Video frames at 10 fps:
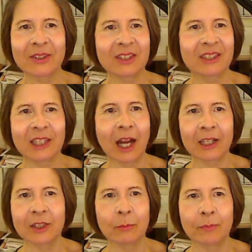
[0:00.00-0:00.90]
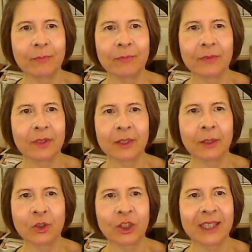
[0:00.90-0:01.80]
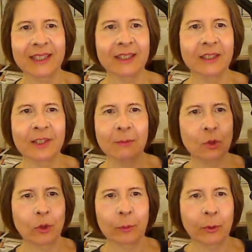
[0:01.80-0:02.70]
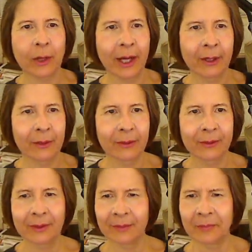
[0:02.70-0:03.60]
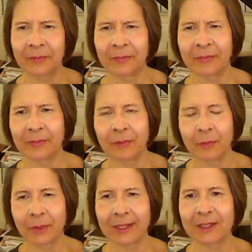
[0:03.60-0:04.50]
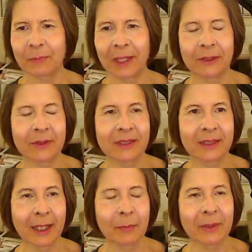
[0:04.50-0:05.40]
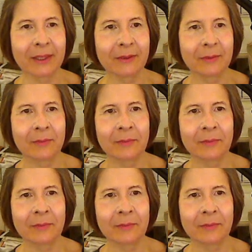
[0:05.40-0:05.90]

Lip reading: have just talked to Jesus in some sort of prayer. Brent Spiner is typing.